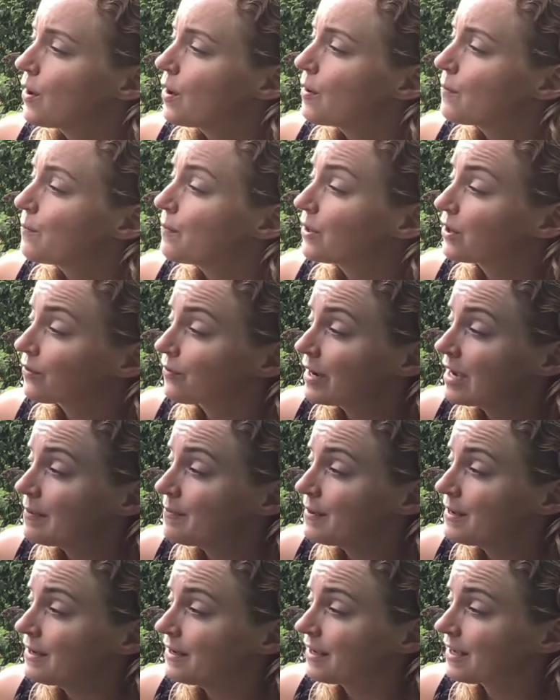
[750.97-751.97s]
But
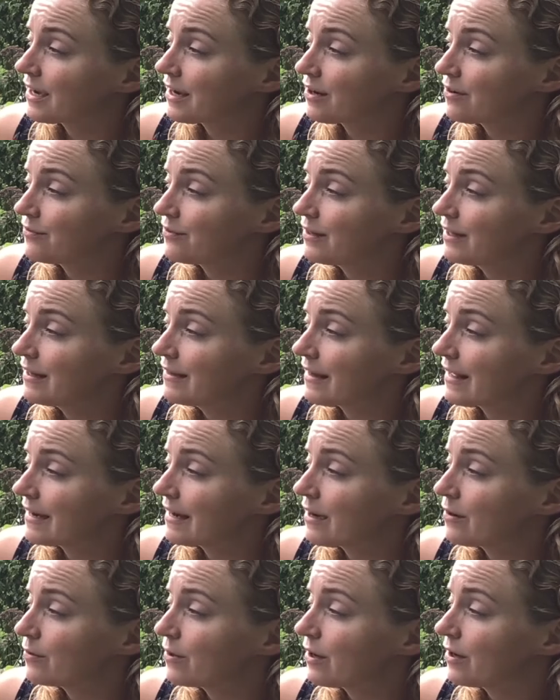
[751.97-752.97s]
Grandpa carefully let
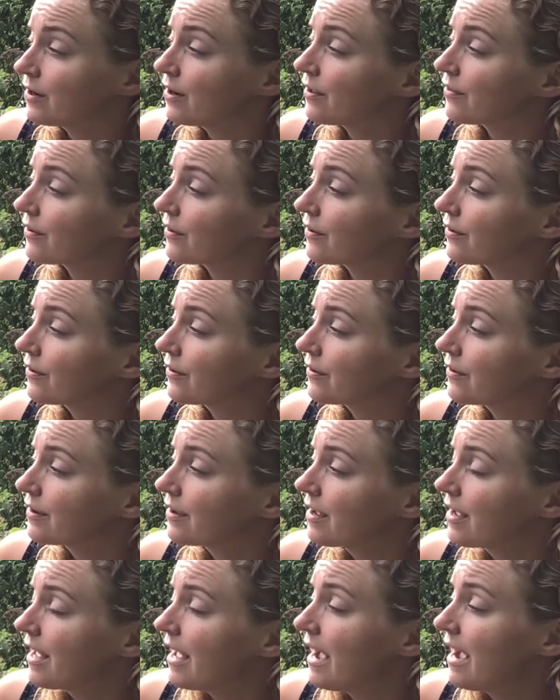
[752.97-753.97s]
out another,
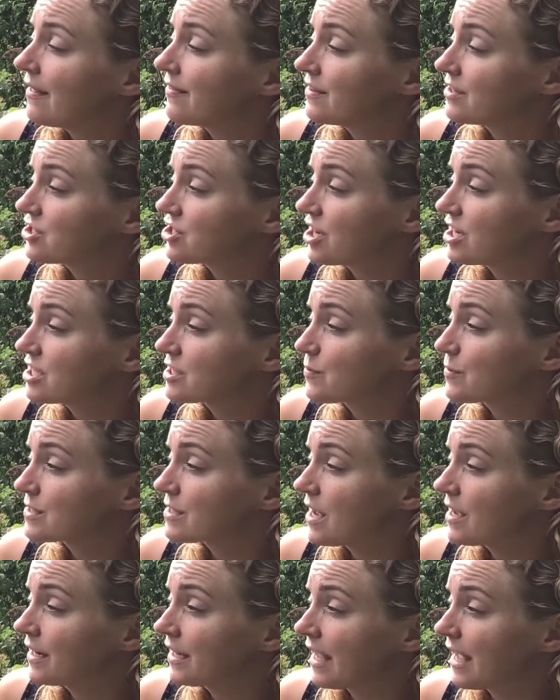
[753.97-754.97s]
and the chase was
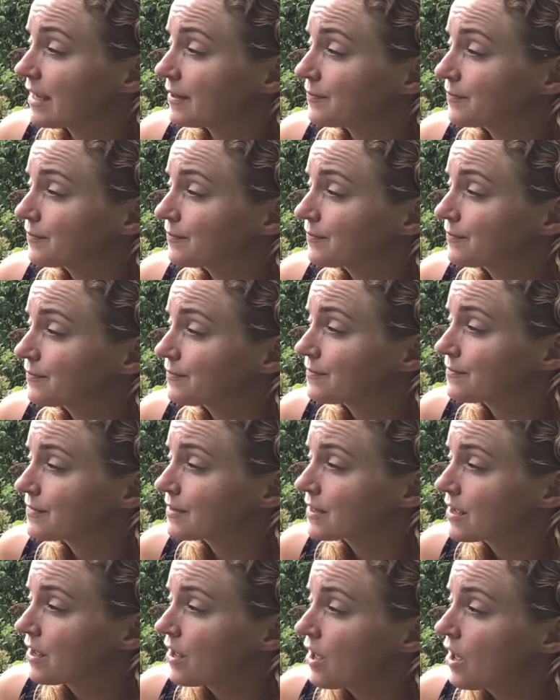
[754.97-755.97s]
on again.
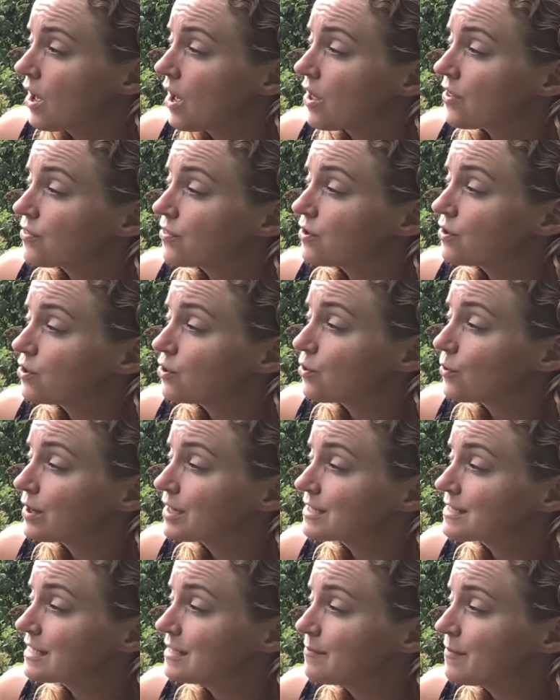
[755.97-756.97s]
The
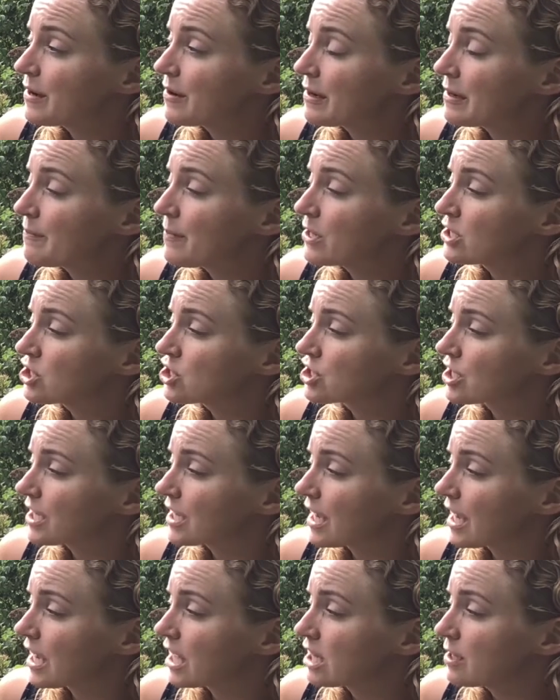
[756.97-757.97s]
noisy merry bunch
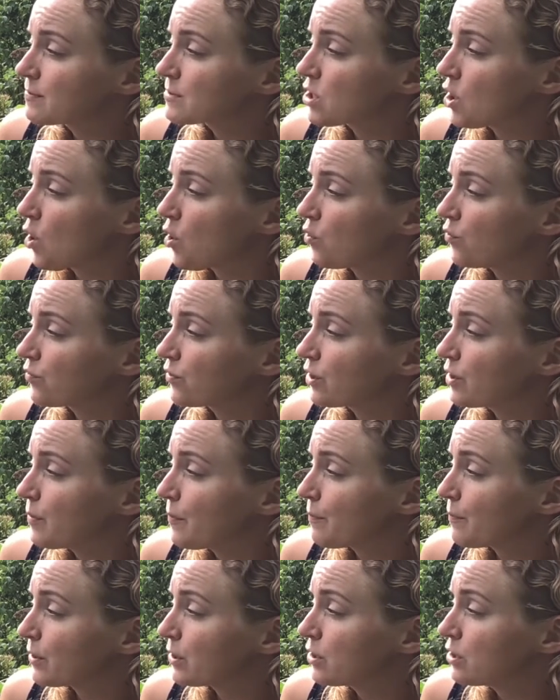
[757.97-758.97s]
galloped over
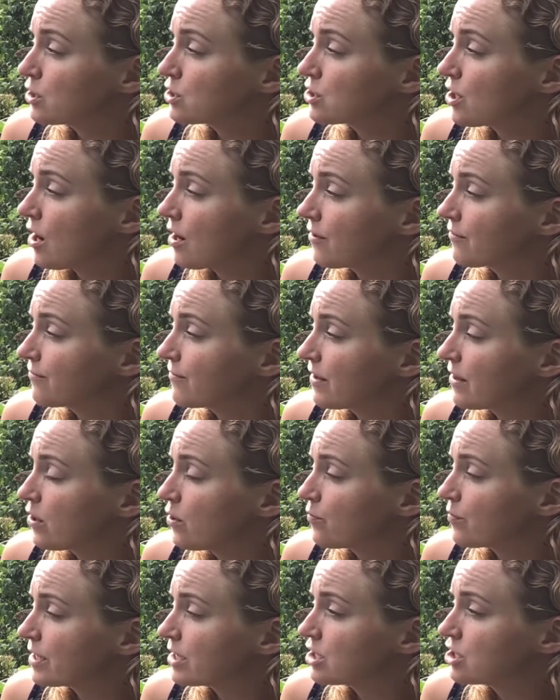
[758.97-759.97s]
Bird Talkfellow
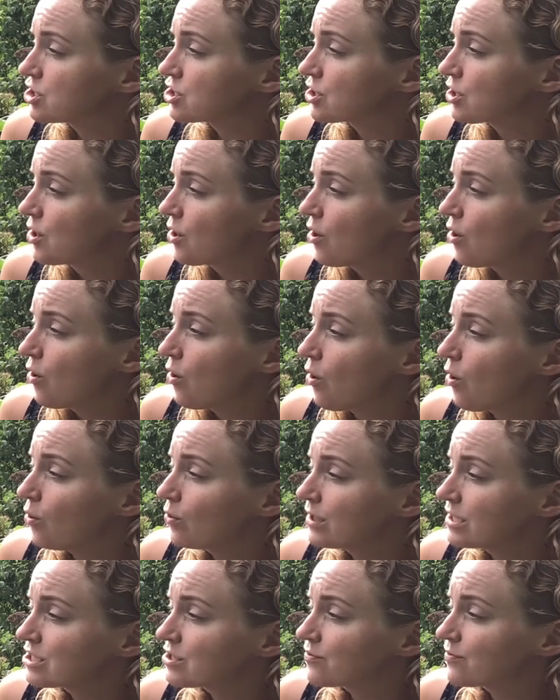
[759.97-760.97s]
Ridge,
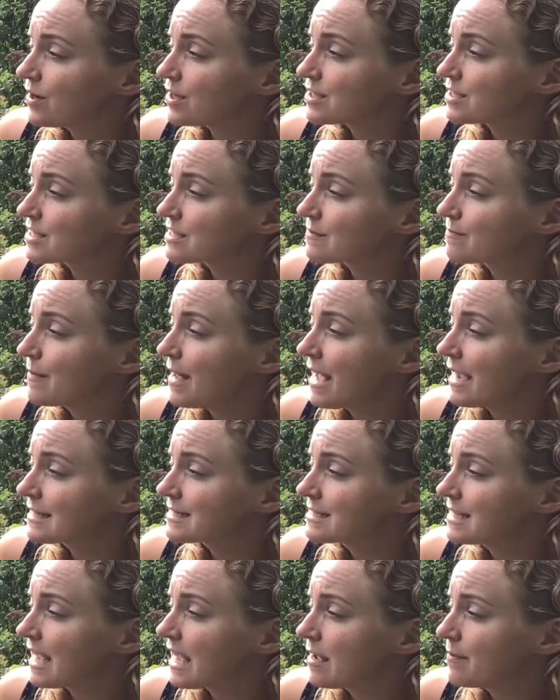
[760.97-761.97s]
only to run smack
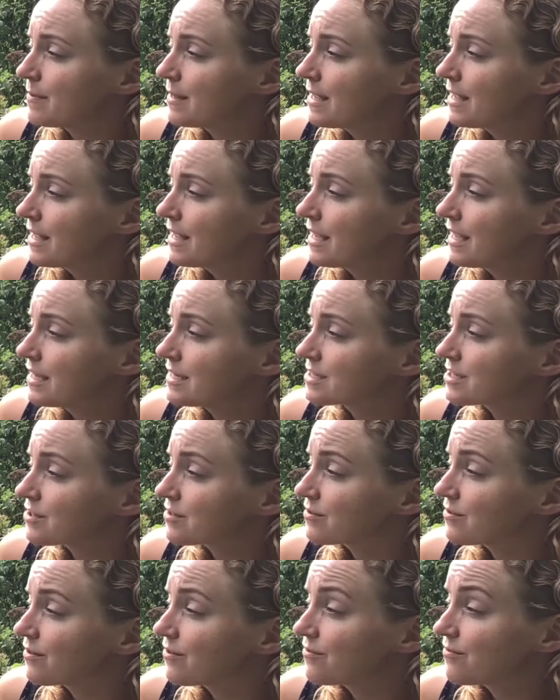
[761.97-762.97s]
dab
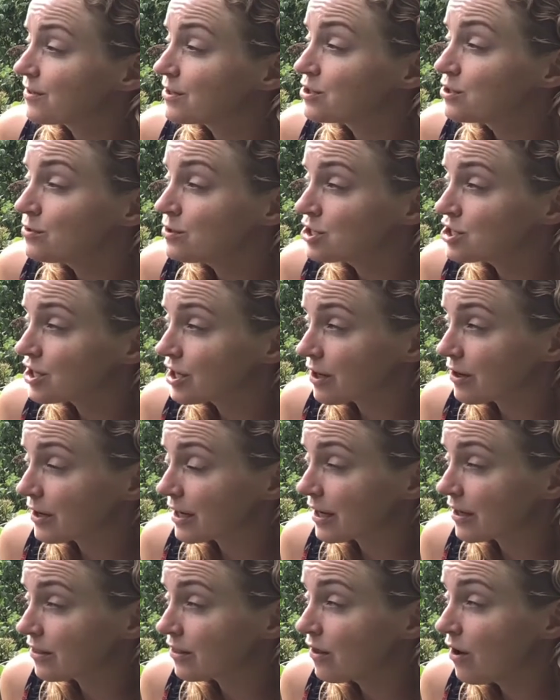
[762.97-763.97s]
into
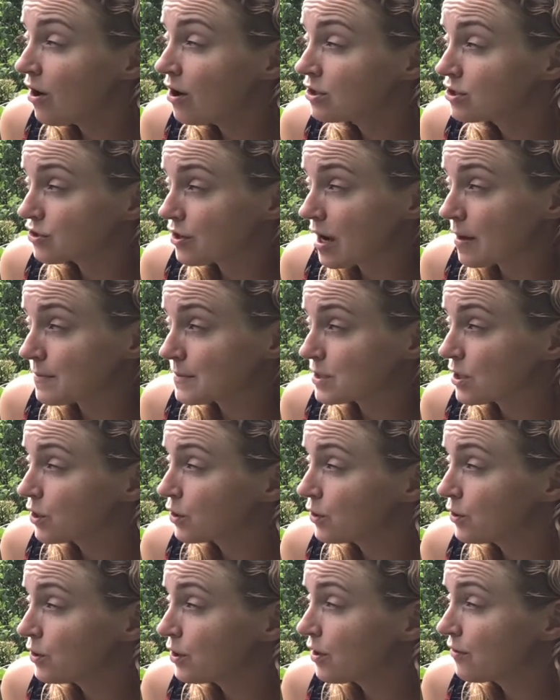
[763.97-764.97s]
fiduciary Long Drop's
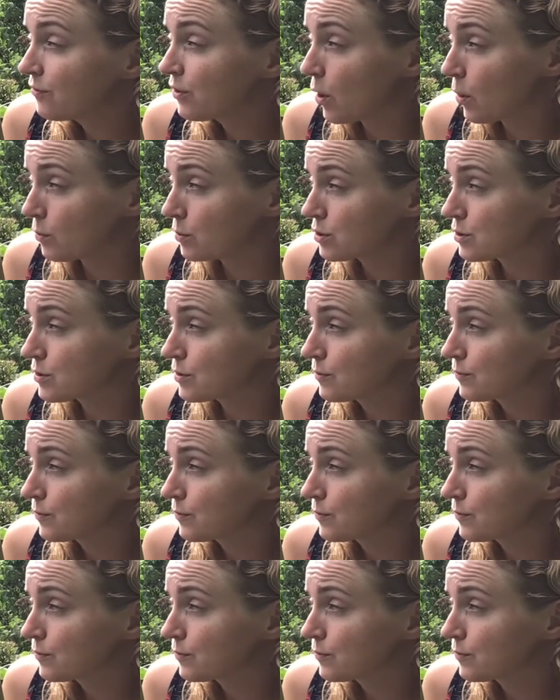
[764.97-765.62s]
herd of goats.